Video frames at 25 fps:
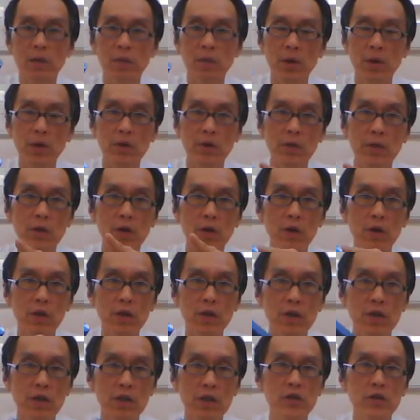by following
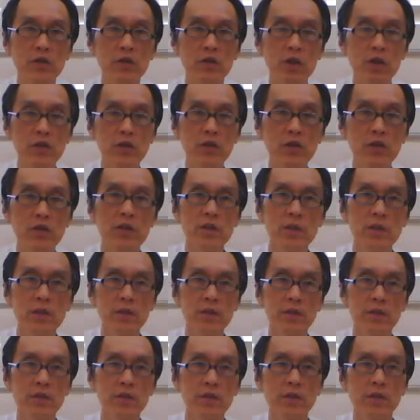the instructions,
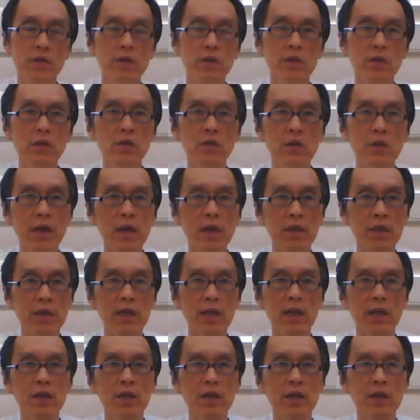you can
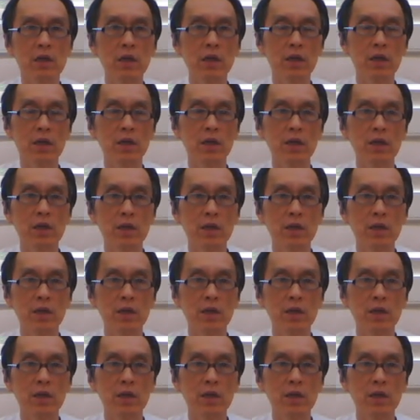get into the